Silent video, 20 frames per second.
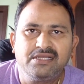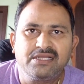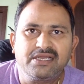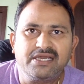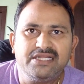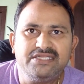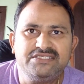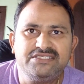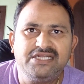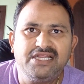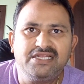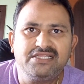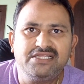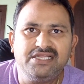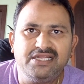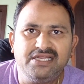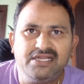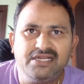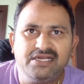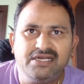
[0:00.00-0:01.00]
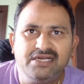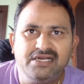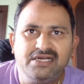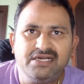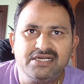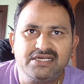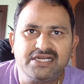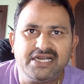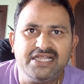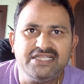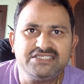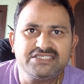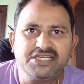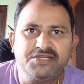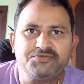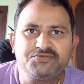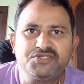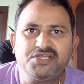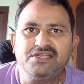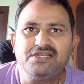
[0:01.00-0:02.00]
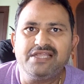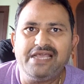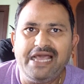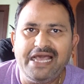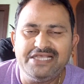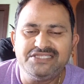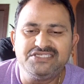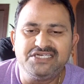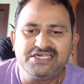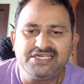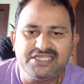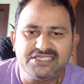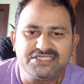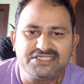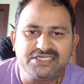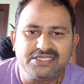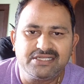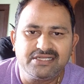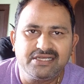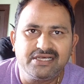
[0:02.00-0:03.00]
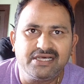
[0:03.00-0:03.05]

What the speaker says: consider the transcription as a test